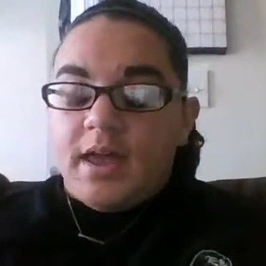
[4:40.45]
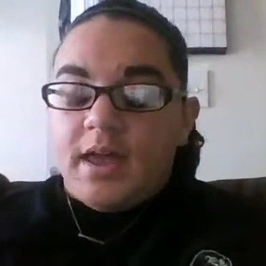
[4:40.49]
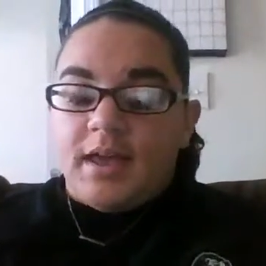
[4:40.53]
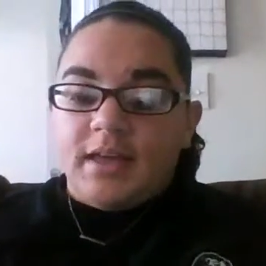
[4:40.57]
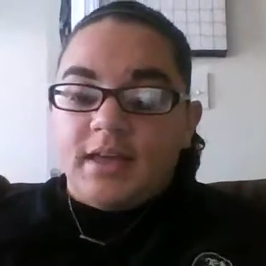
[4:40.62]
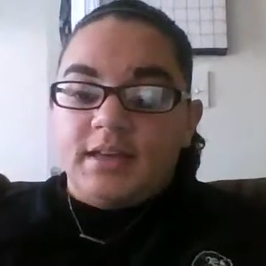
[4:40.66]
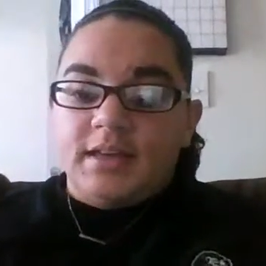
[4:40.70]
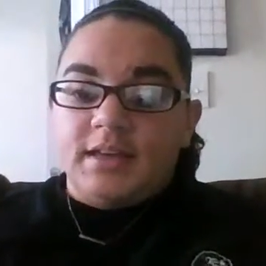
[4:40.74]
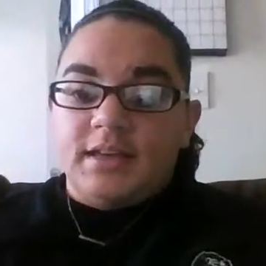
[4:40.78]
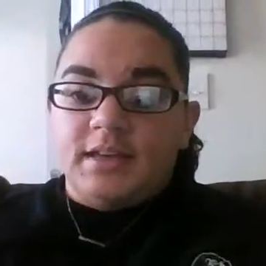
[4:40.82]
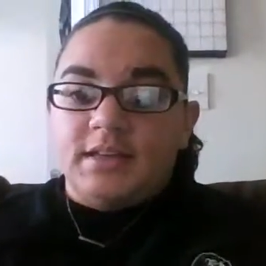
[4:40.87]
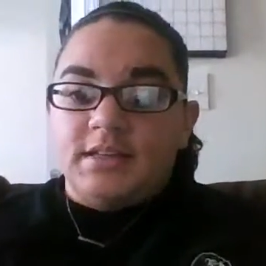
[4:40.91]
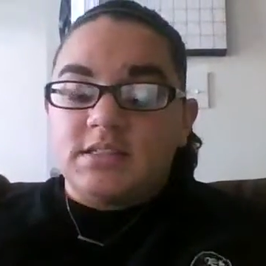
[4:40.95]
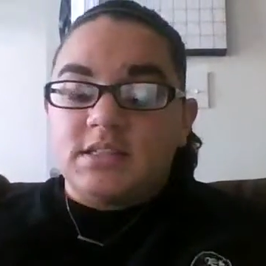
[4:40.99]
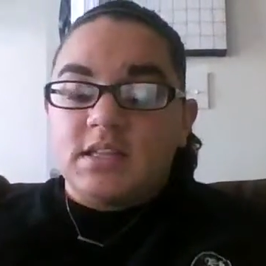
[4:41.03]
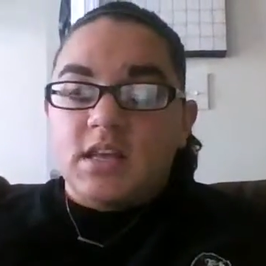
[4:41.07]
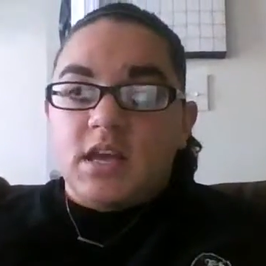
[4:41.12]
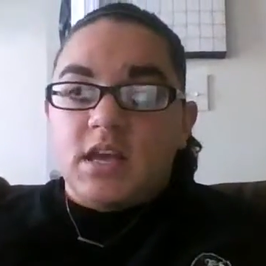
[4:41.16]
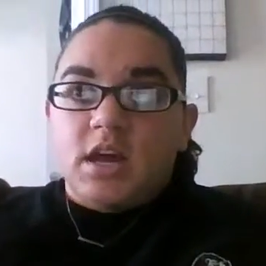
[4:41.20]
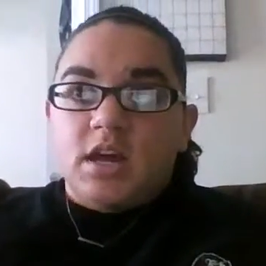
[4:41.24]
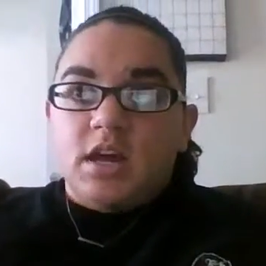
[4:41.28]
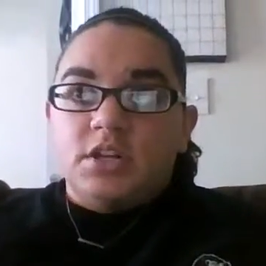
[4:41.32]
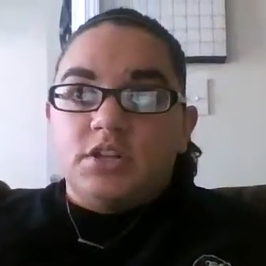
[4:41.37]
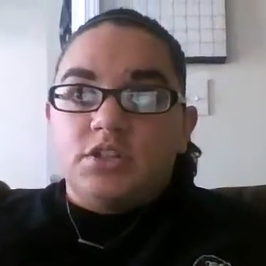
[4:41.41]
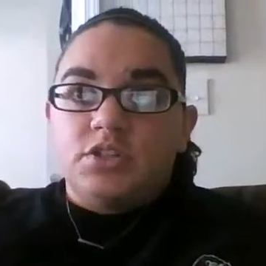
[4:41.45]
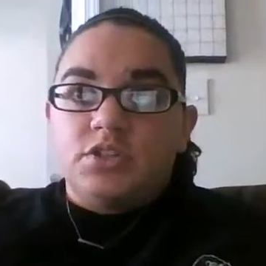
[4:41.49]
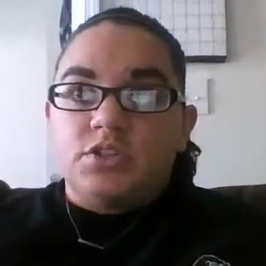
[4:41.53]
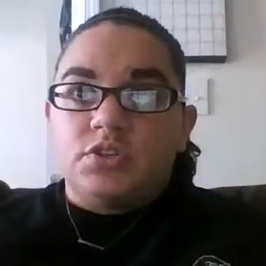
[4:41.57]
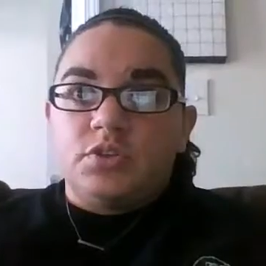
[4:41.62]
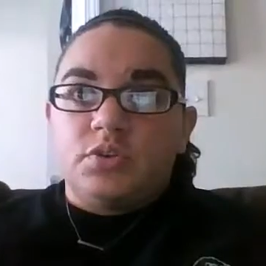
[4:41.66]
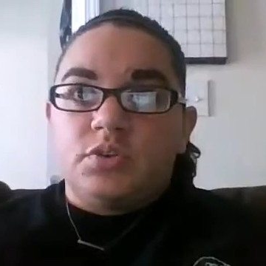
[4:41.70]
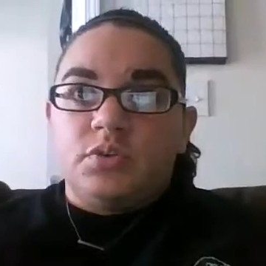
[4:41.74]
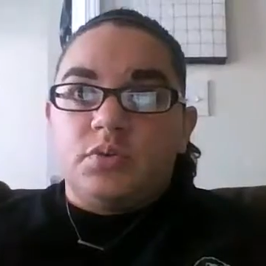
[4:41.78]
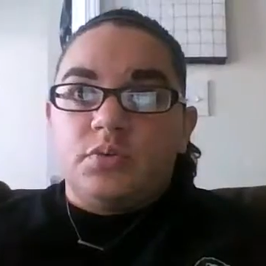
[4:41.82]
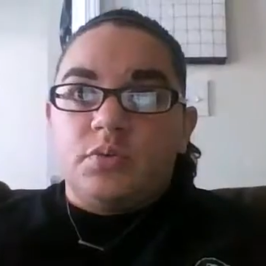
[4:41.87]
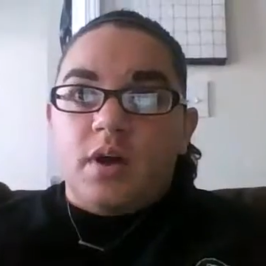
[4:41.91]
is
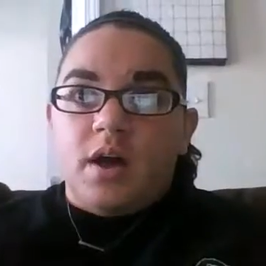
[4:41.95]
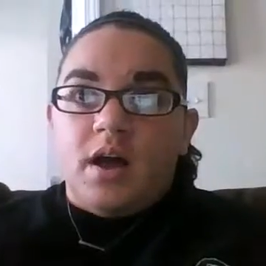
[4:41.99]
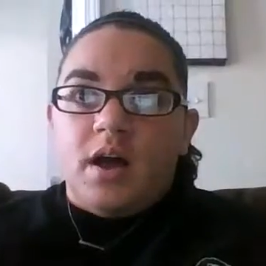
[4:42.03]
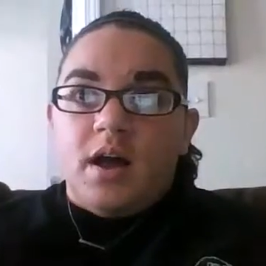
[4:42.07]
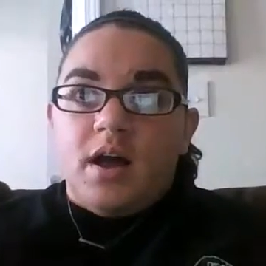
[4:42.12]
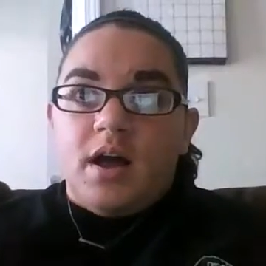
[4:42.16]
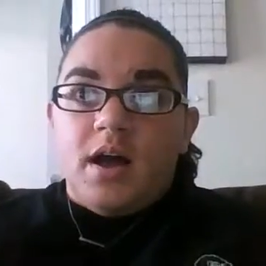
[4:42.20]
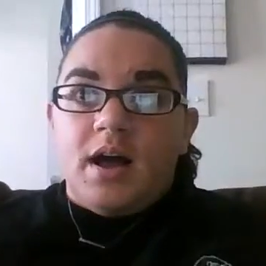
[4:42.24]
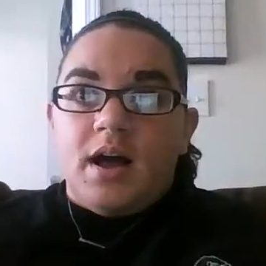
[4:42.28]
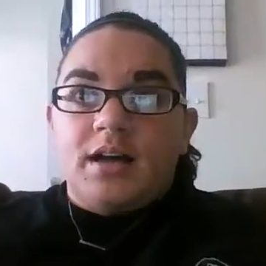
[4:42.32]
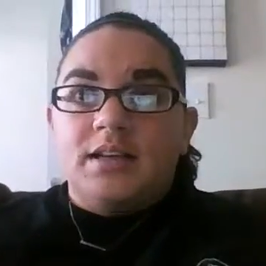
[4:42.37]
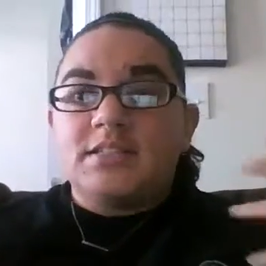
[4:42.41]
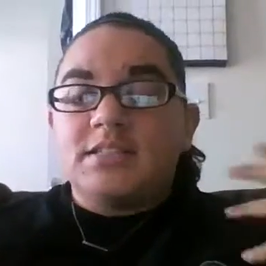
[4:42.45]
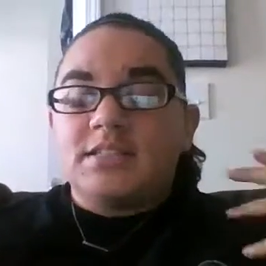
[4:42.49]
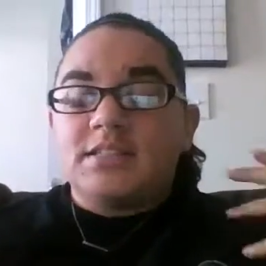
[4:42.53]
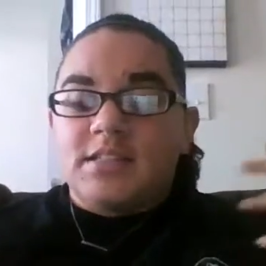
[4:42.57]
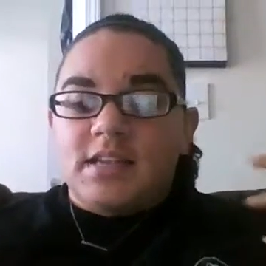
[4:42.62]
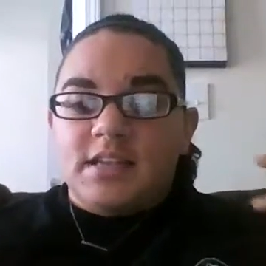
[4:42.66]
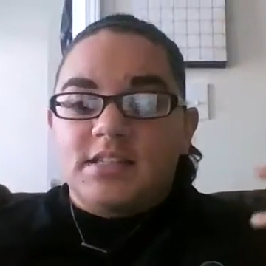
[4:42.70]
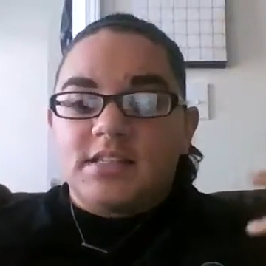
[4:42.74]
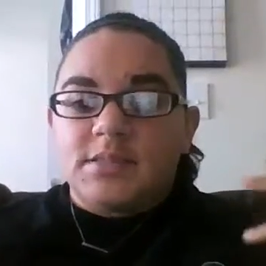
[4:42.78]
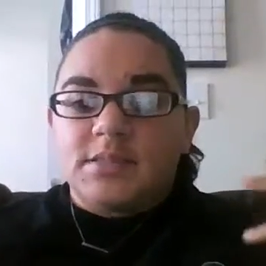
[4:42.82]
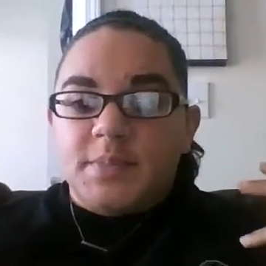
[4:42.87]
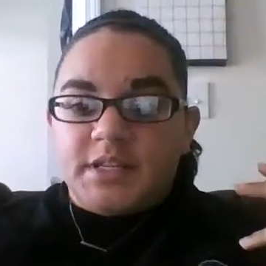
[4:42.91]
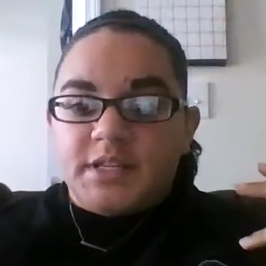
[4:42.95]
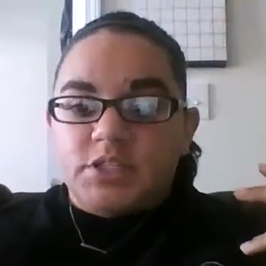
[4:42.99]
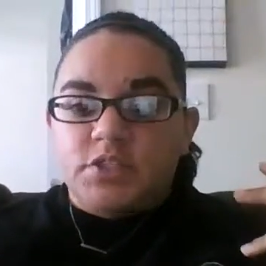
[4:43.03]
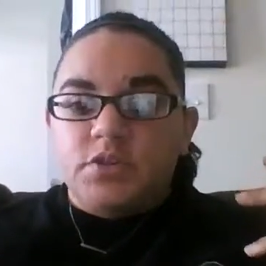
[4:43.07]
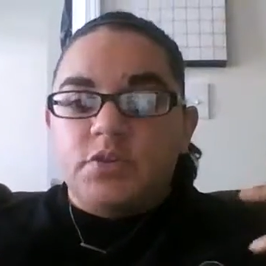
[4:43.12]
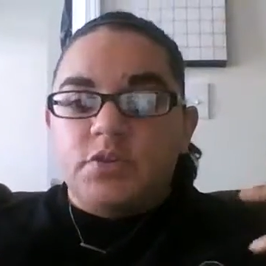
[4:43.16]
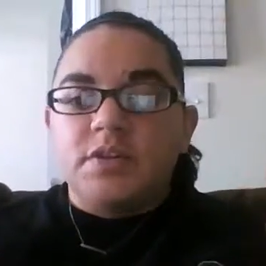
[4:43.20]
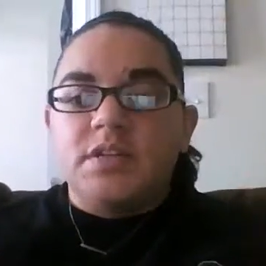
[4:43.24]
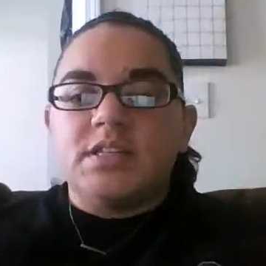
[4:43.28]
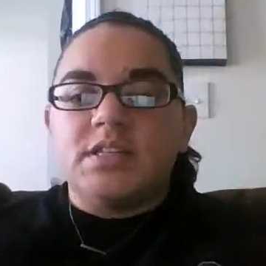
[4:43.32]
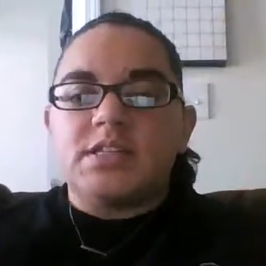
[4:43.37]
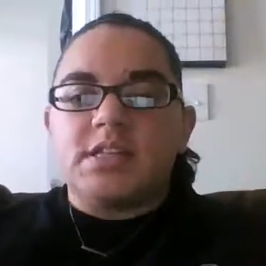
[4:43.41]
to assess my
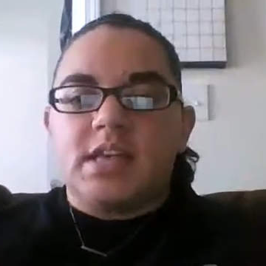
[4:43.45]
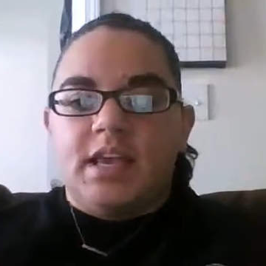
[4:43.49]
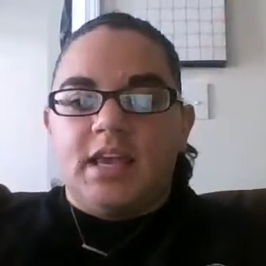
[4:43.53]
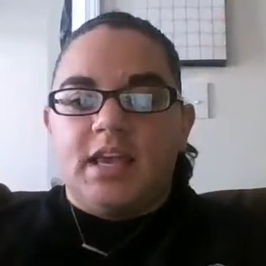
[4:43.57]
students